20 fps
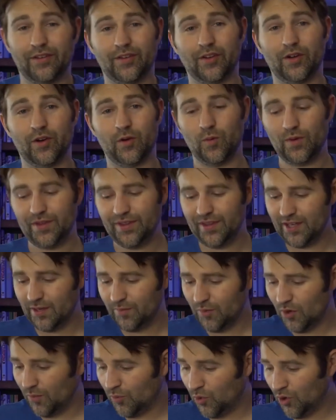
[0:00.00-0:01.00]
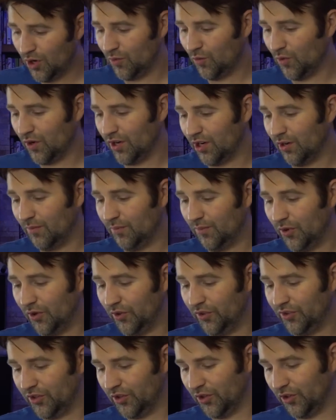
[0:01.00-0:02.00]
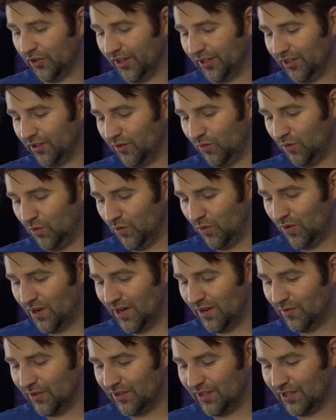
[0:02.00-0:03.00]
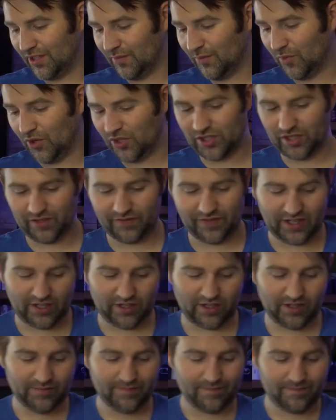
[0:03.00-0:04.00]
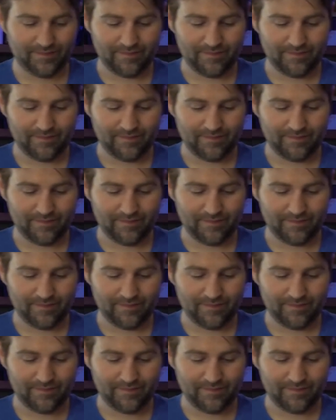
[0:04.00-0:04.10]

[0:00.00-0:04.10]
so within about 0.1 on both, so that's right within the margin of error.